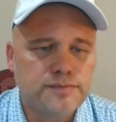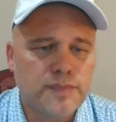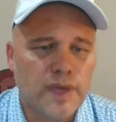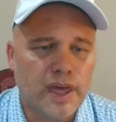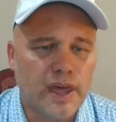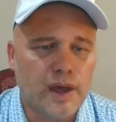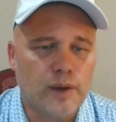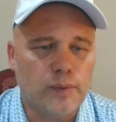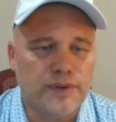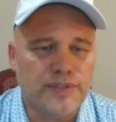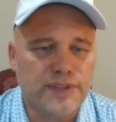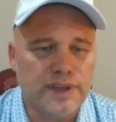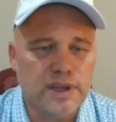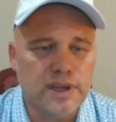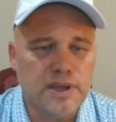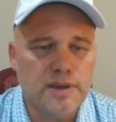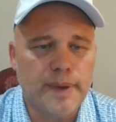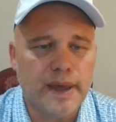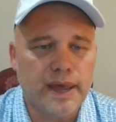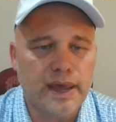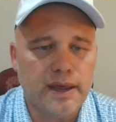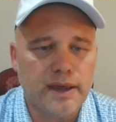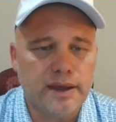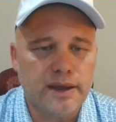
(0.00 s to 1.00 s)
And with
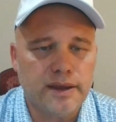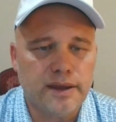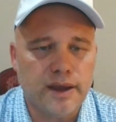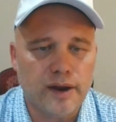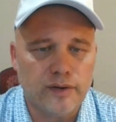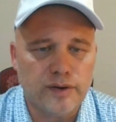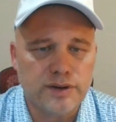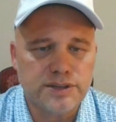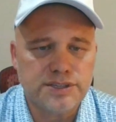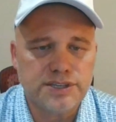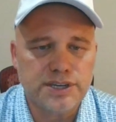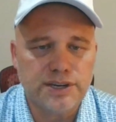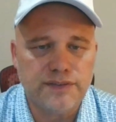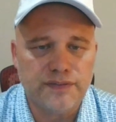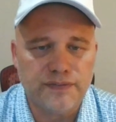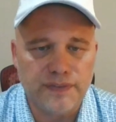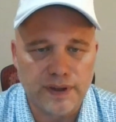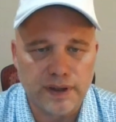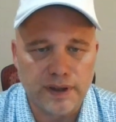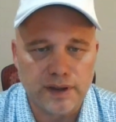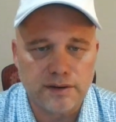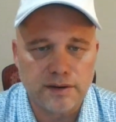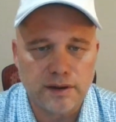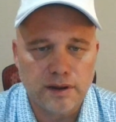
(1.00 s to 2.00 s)
eBay Guaranteed
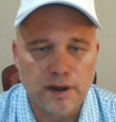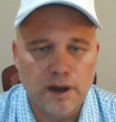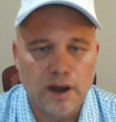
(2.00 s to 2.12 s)
Fit,